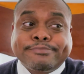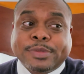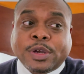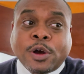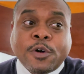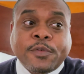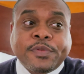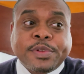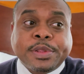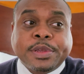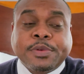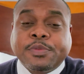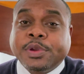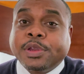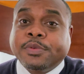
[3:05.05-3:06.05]
hopefully
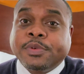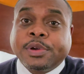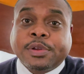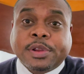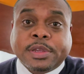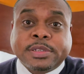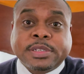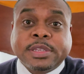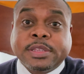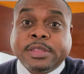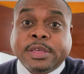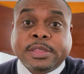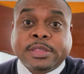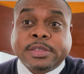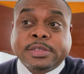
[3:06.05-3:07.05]
we're gonna see
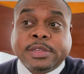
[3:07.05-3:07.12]
that this